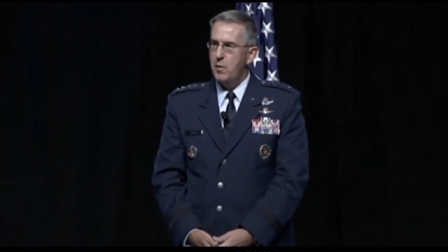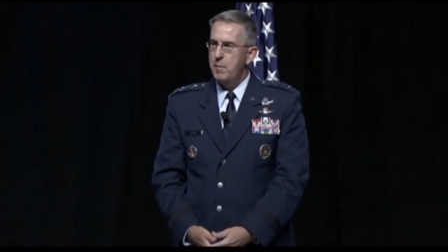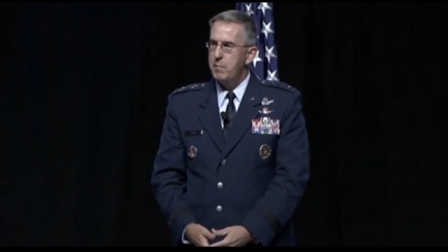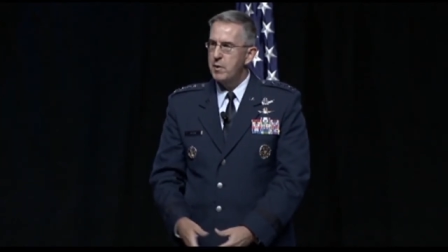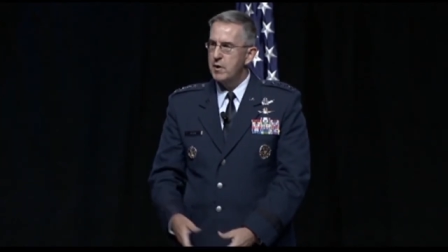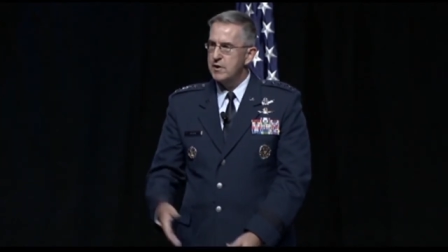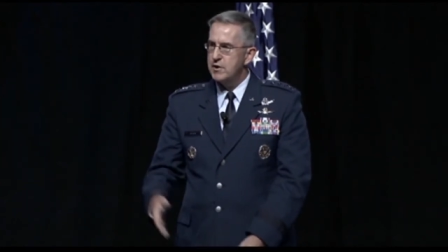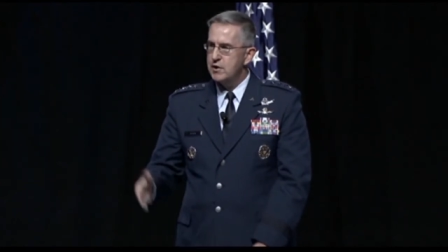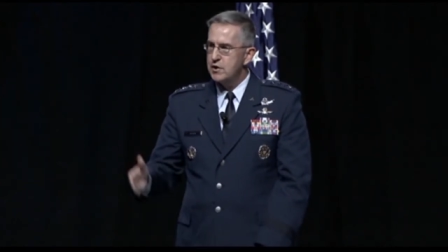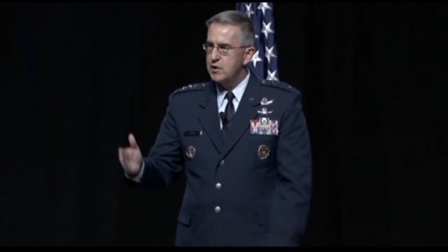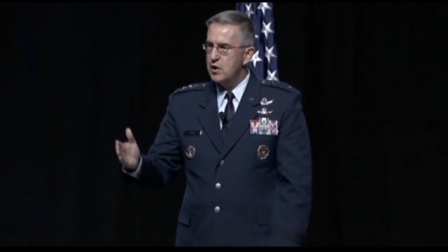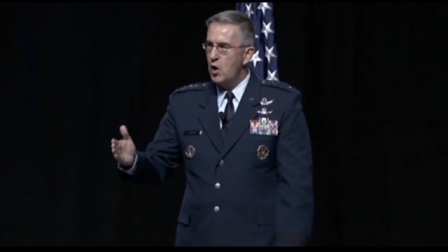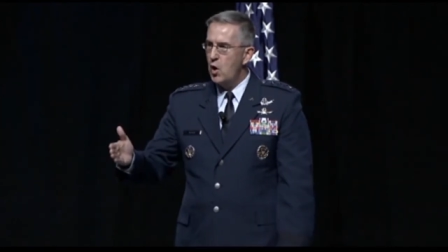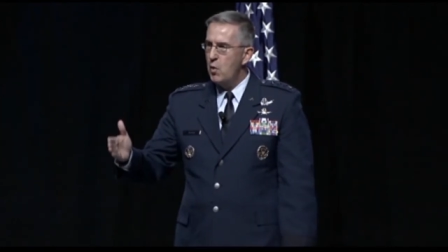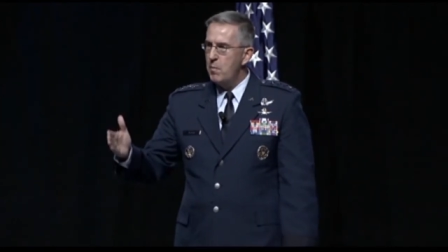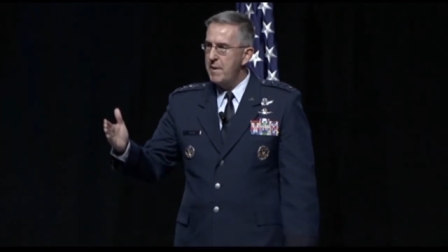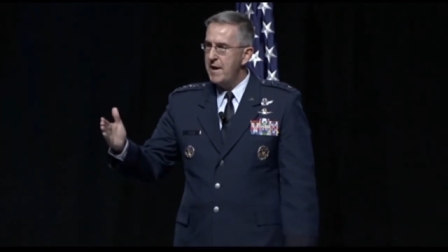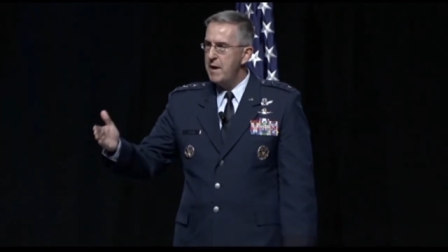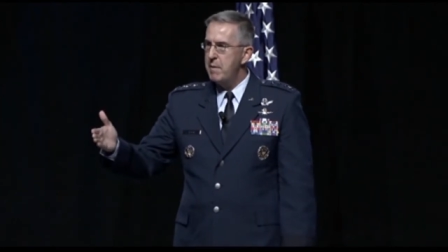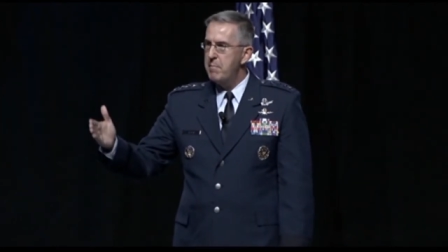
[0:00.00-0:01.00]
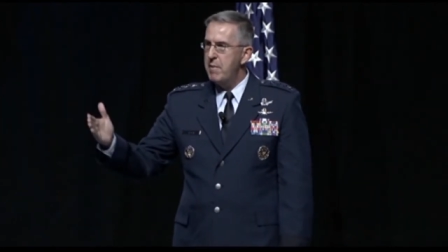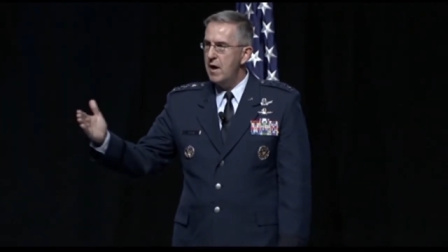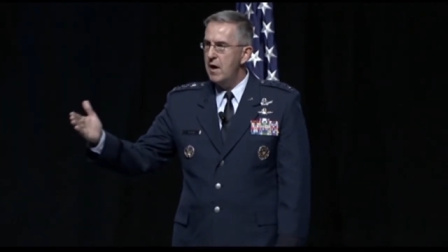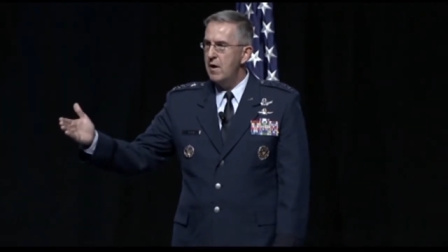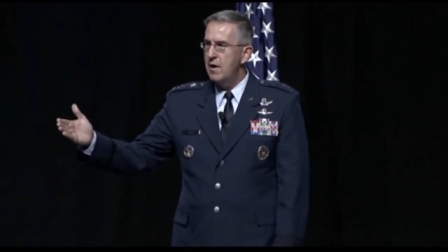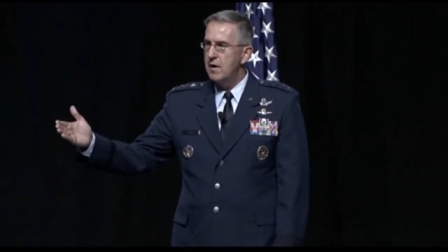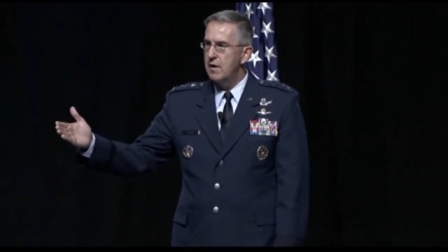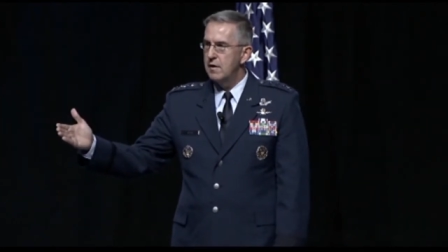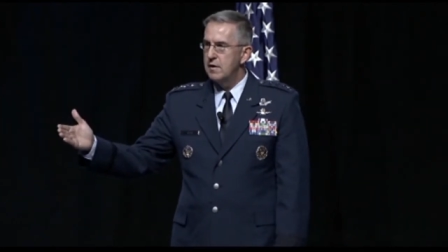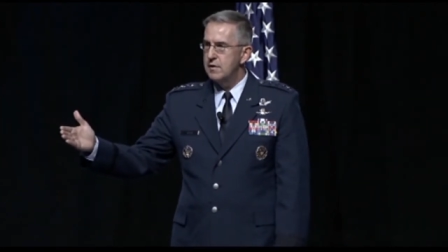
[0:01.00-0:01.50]
But we put so
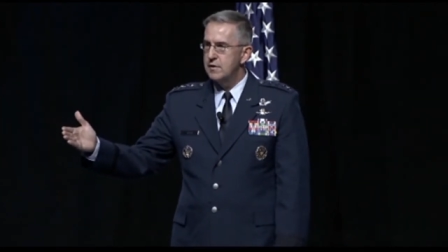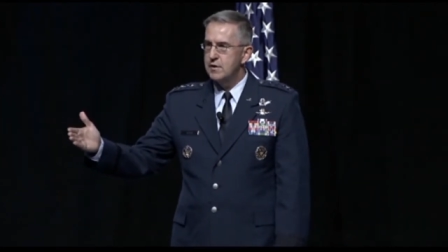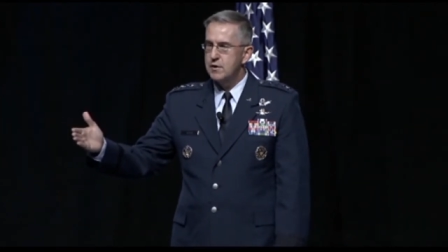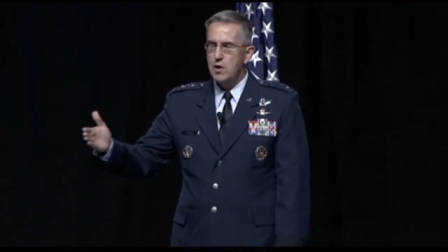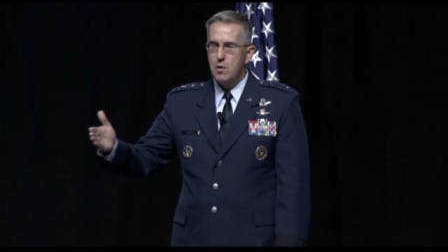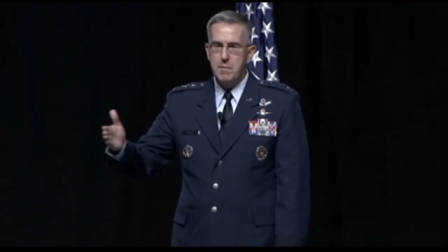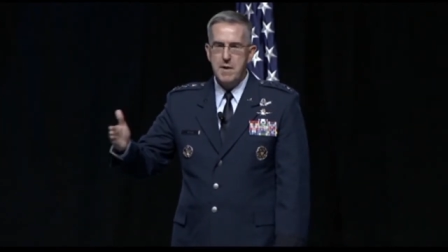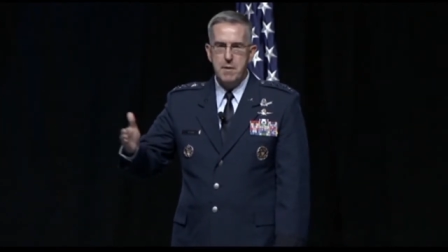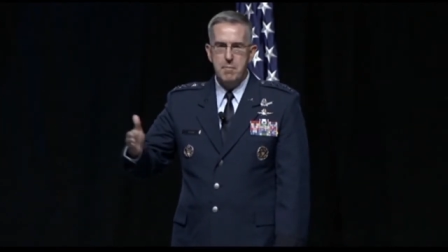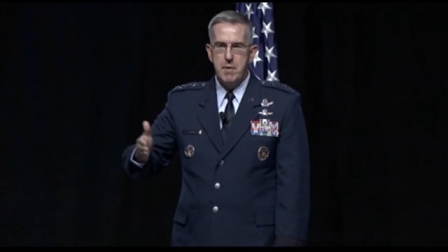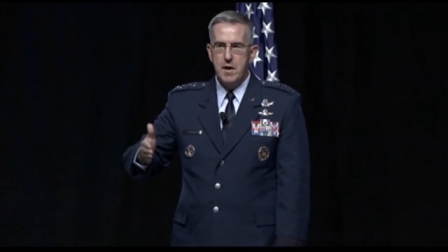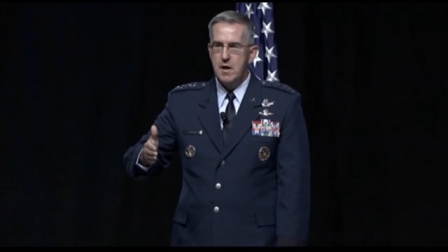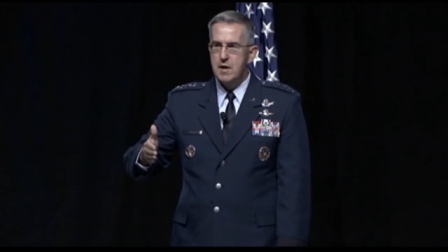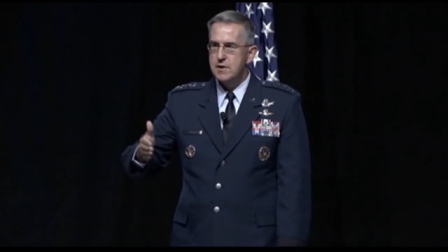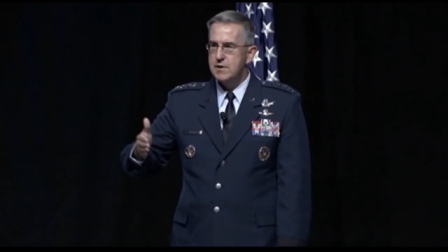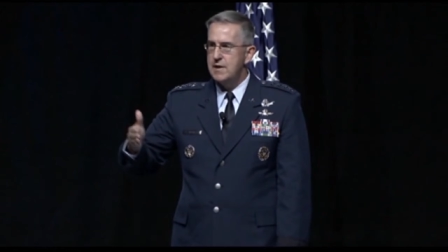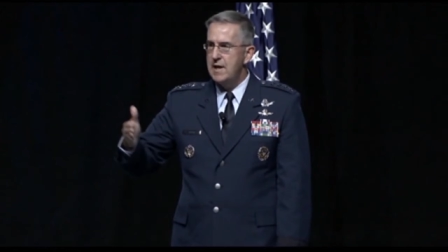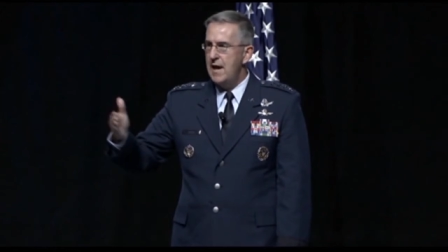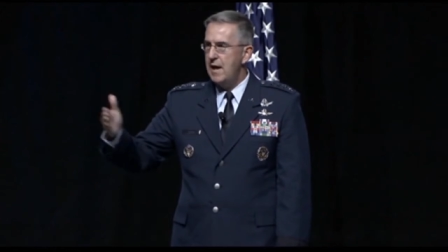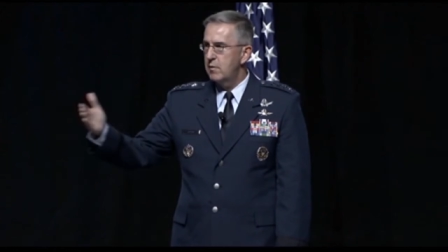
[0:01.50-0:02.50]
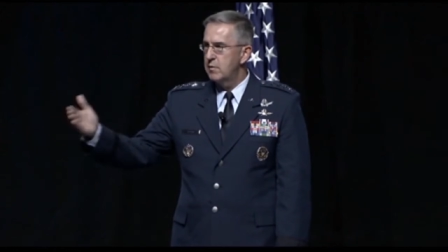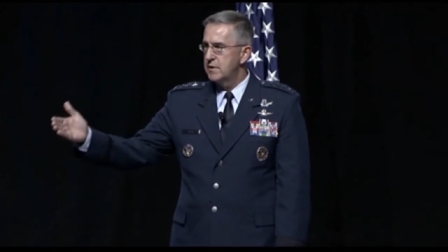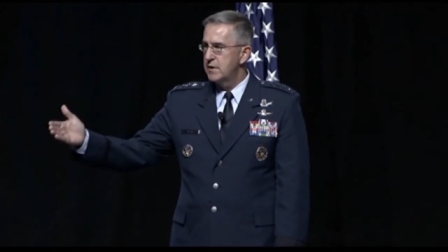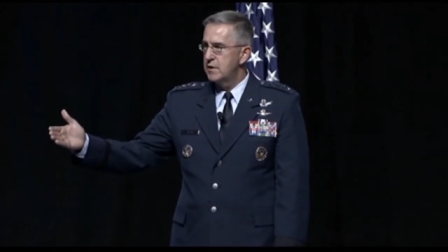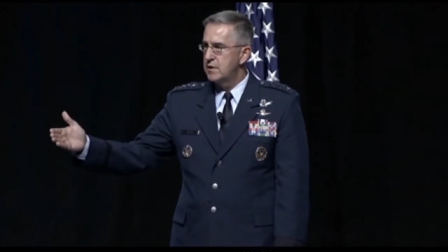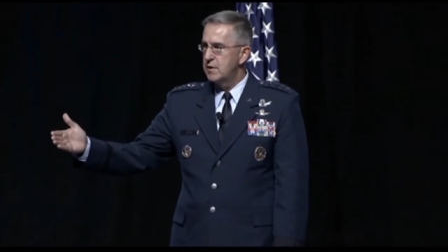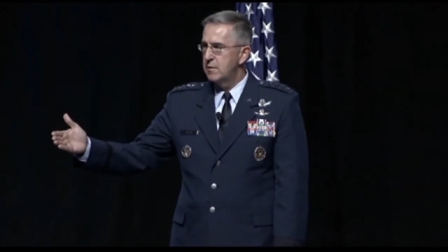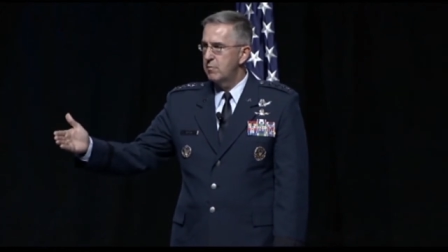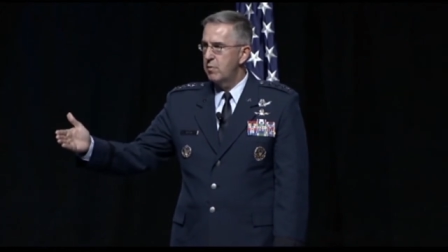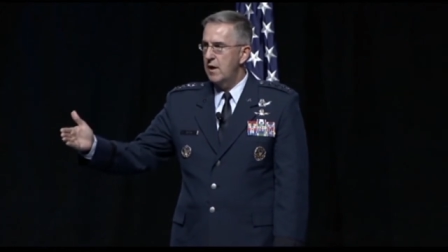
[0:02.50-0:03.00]
many barriers, so many barriers in the
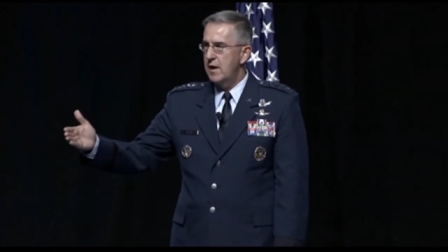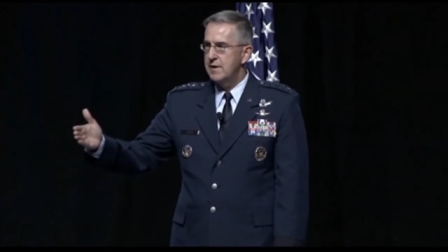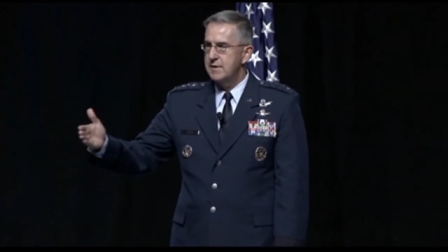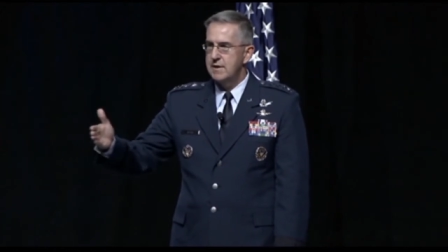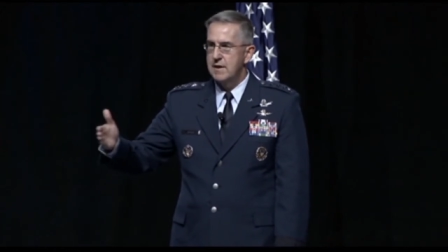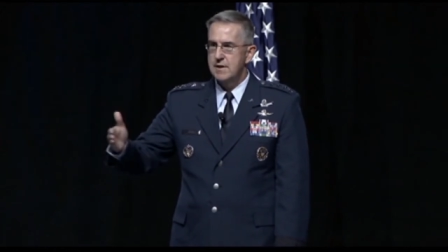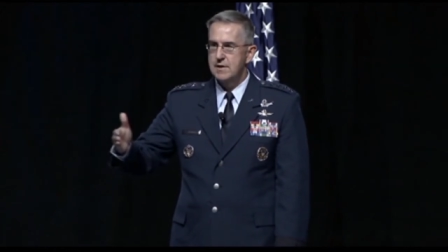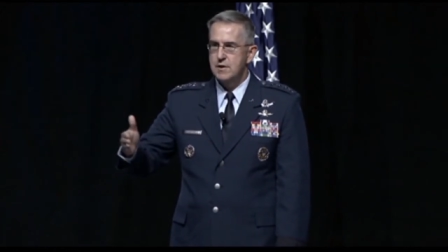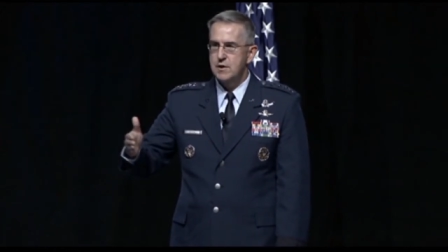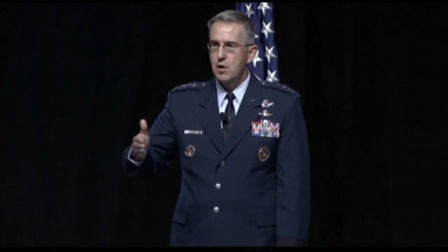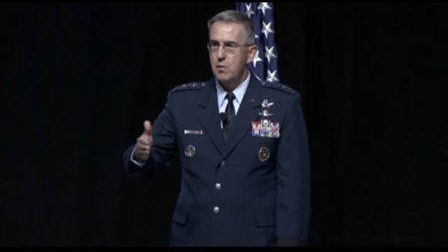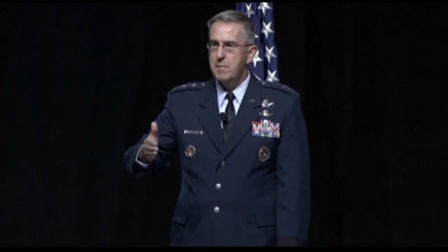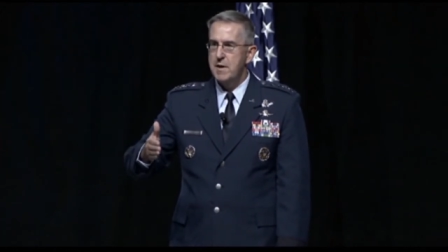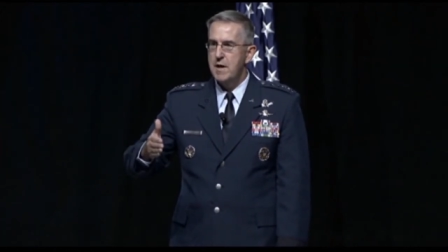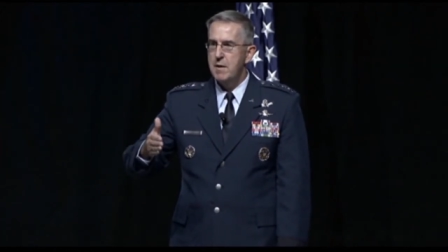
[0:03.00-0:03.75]
acquisition process,